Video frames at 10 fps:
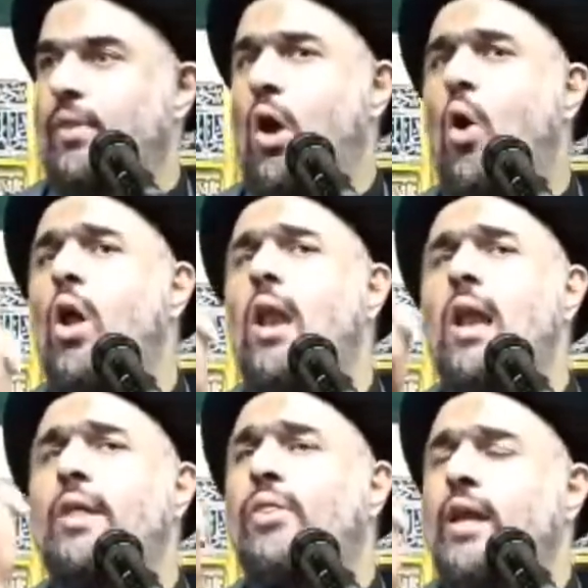The
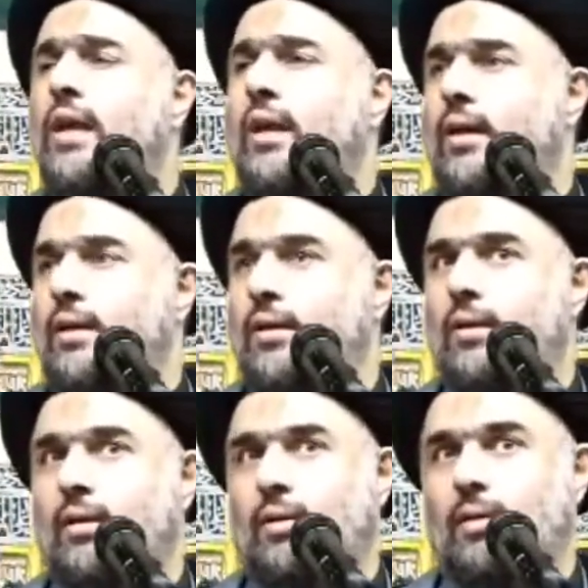only thing,
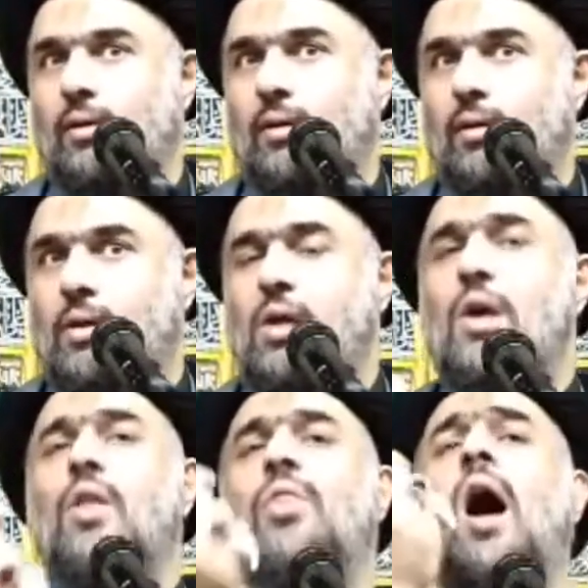
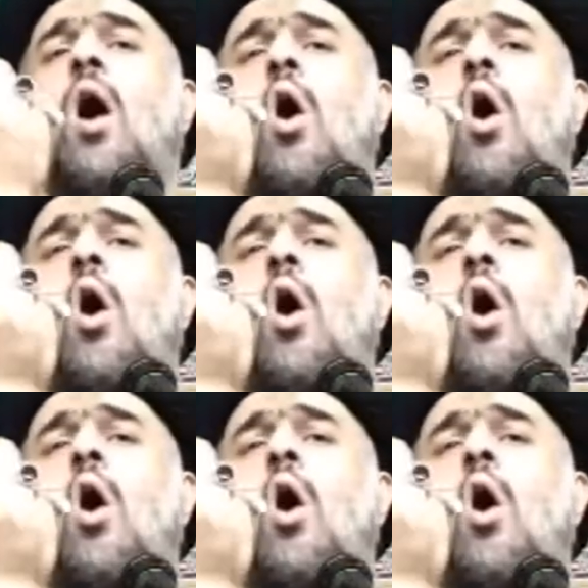the